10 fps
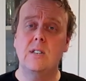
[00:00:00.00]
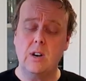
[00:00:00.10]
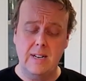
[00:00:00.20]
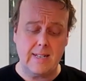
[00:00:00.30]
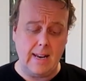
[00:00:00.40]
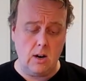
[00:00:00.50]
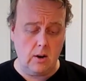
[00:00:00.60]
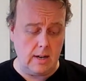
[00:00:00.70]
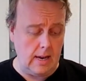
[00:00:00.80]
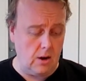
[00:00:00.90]
So let's take a
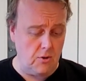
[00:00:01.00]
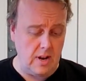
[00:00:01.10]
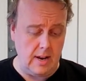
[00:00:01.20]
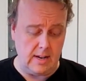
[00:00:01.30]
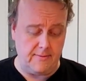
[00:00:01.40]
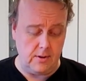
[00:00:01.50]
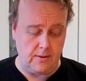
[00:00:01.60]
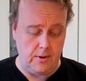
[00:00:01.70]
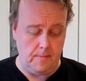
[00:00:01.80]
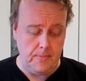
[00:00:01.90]
look at the ingredients
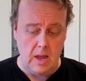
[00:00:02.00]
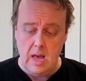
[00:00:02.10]
first of all.